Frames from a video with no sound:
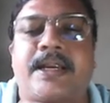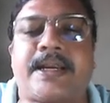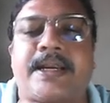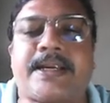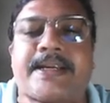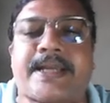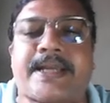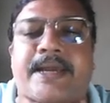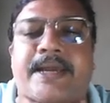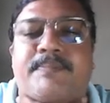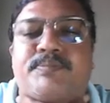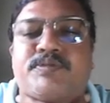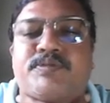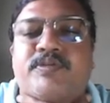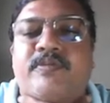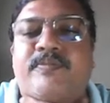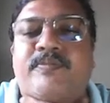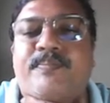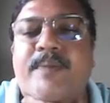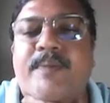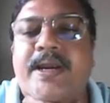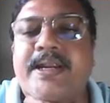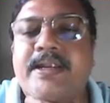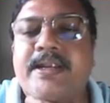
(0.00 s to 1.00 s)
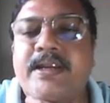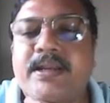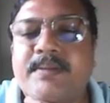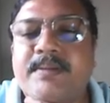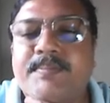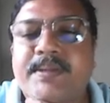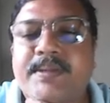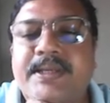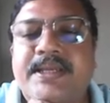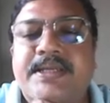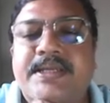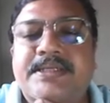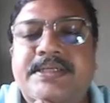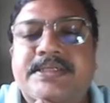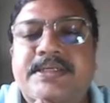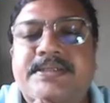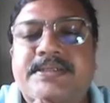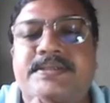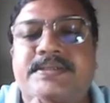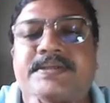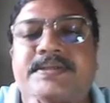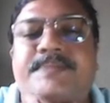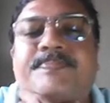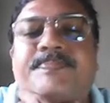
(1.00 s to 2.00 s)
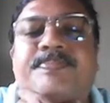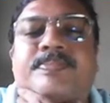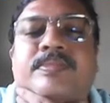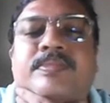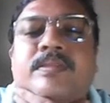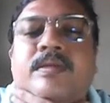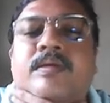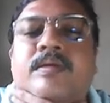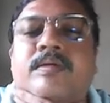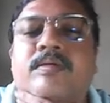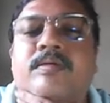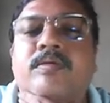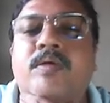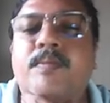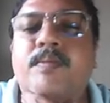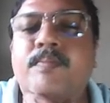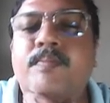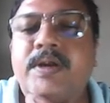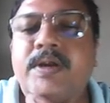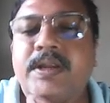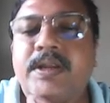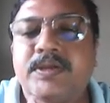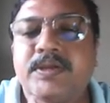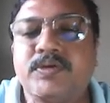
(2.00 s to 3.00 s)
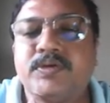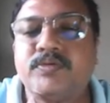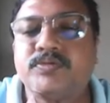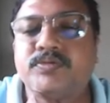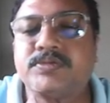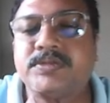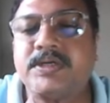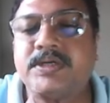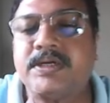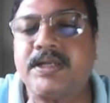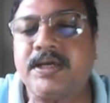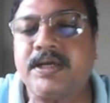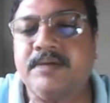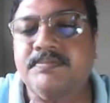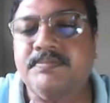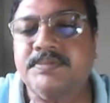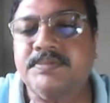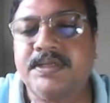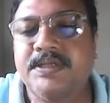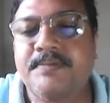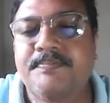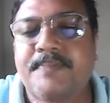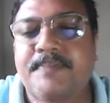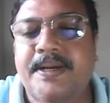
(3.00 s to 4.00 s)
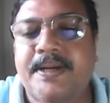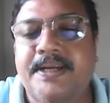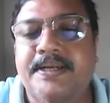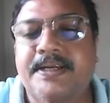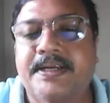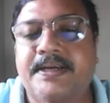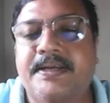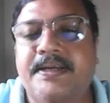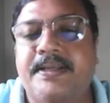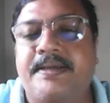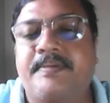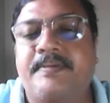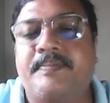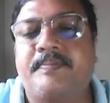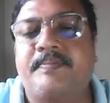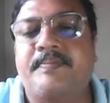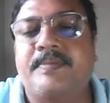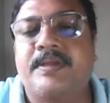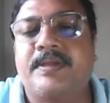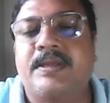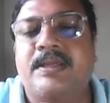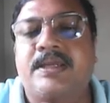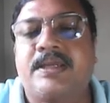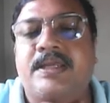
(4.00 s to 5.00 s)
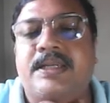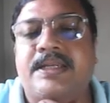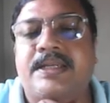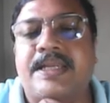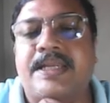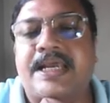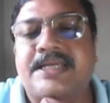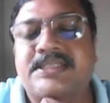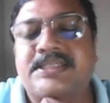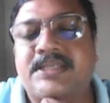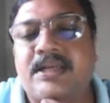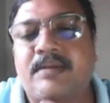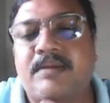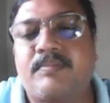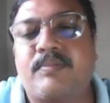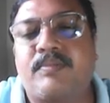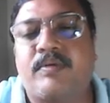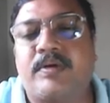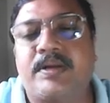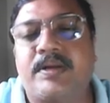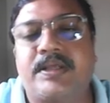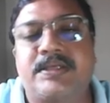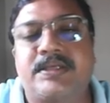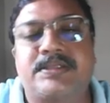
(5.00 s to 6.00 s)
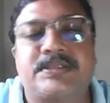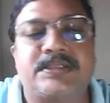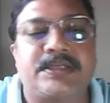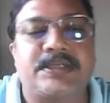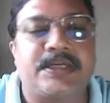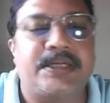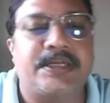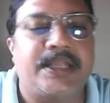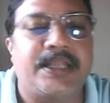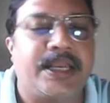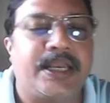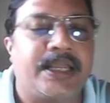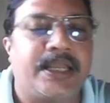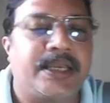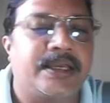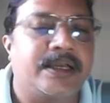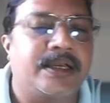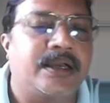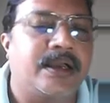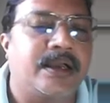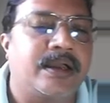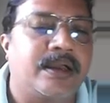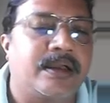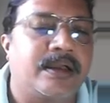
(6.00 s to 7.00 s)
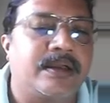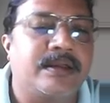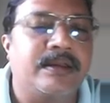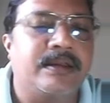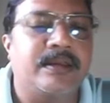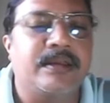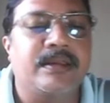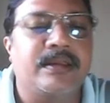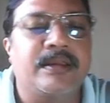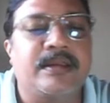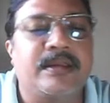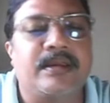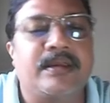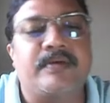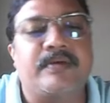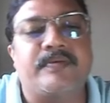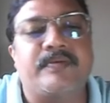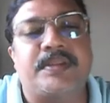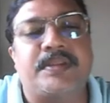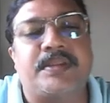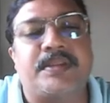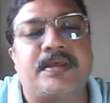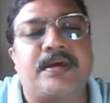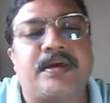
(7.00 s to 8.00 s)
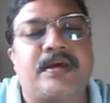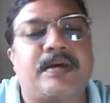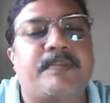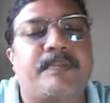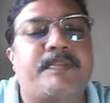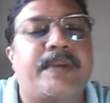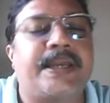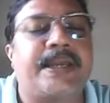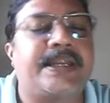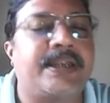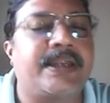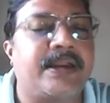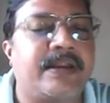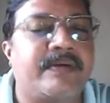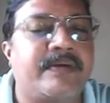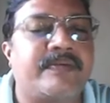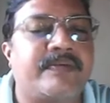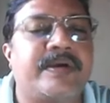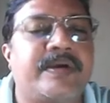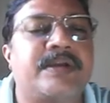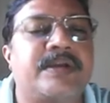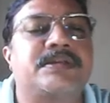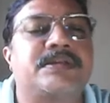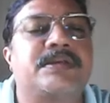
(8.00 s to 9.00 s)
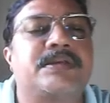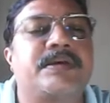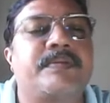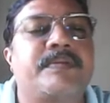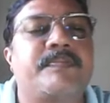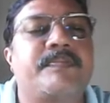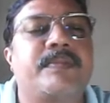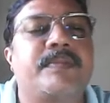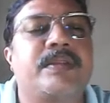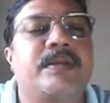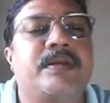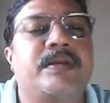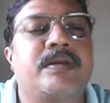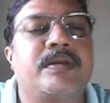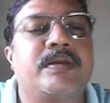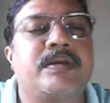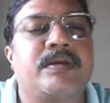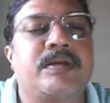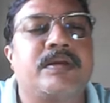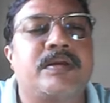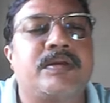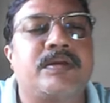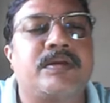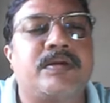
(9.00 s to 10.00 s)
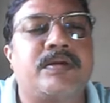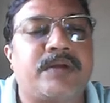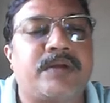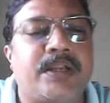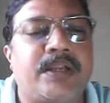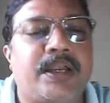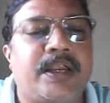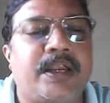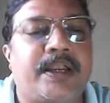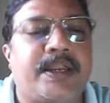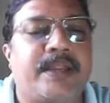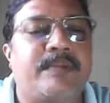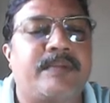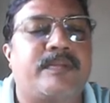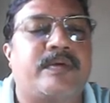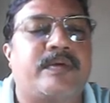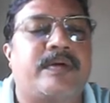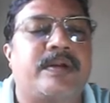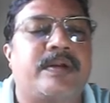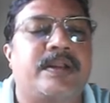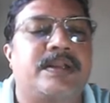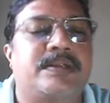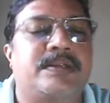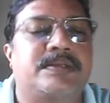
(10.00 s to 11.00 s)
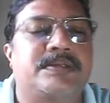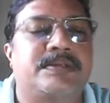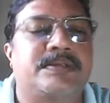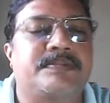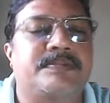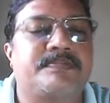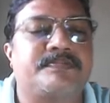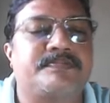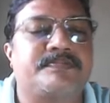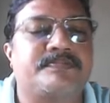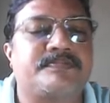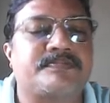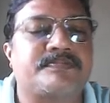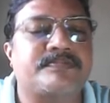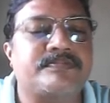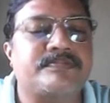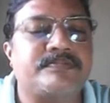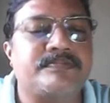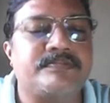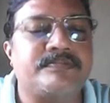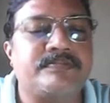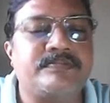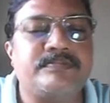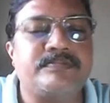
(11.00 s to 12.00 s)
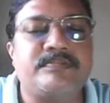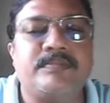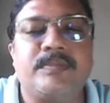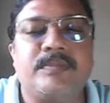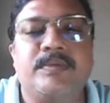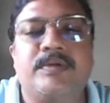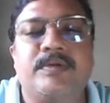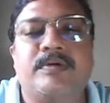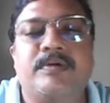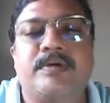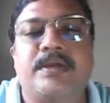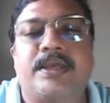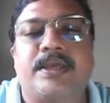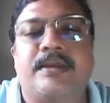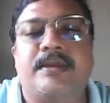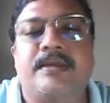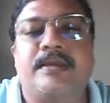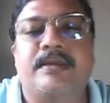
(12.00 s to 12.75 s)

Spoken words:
types of patent applications, commonly used terms in patenting, national bodies dealing with patent affairs, utility models. Okay,